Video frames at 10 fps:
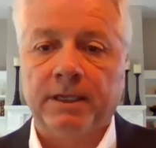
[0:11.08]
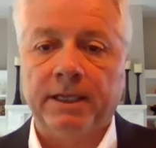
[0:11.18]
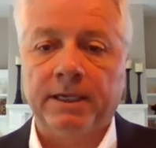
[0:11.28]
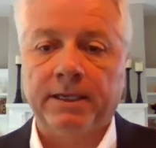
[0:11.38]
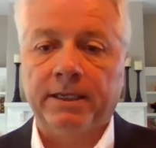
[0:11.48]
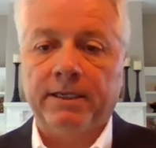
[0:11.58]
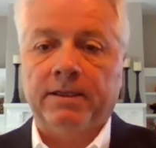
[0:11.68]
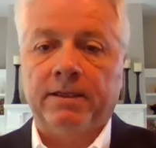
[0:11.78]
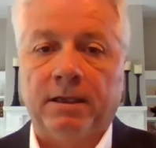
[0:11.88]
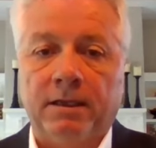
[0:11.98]
And
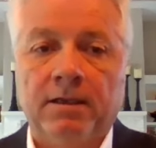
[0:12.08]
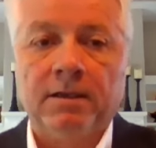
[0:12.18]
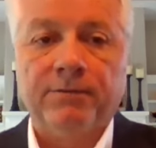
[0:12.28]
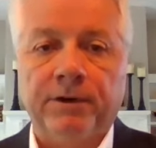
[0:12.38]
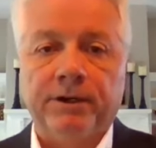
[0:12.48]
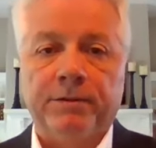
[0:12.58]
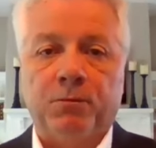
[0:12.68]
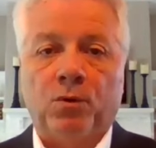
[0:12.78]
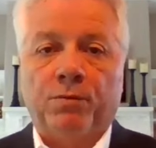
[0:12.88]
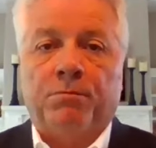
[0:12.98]
again, very
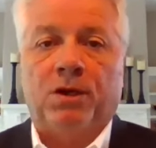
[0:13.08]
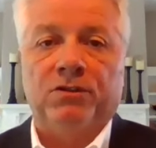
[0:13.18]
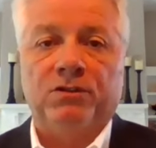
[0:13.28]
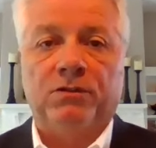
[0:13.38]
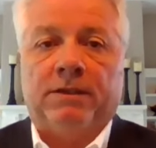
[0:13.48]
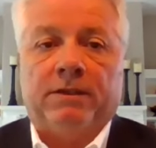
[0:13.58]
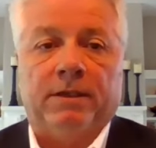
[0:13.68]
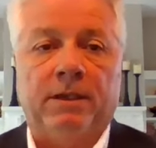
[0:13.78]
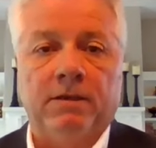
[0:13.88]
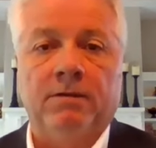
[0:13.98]
important module, and
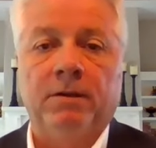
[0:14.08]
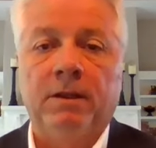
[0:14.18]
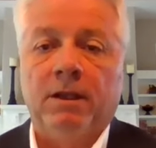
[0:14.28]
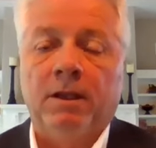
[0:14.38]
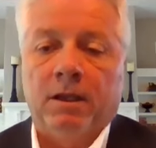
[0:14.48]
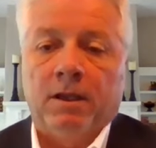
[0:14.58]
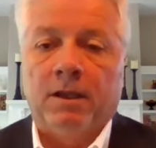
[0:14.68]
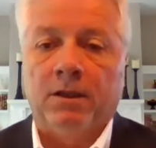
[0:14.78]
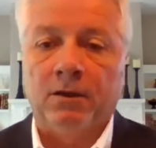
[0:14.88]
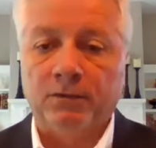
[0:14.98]

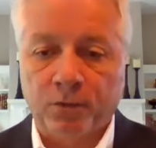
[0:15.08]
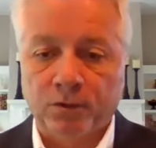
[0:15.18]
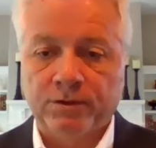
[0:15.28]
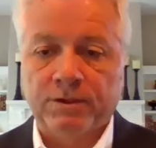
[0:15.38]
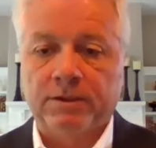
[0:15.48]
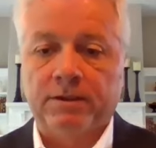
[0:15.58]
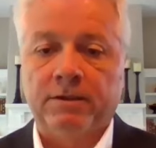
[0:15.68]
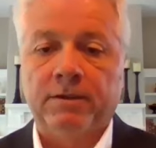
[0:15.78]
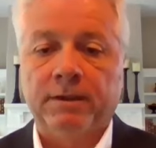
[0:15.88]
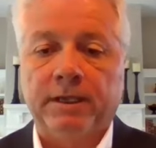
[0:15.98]
look forward to
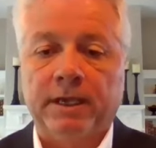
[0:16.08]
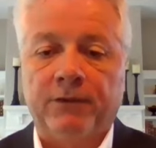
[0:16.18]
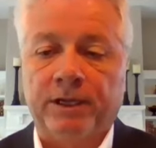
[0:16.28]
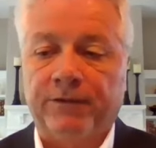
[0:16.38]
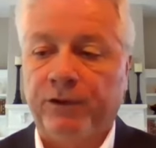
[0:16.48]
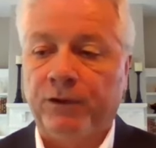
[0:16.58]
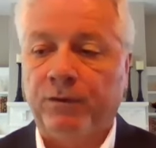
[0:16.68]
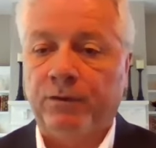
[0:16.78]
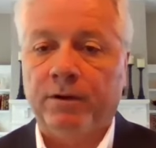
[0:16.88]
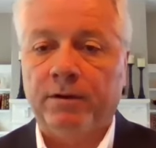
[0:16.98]
covering a few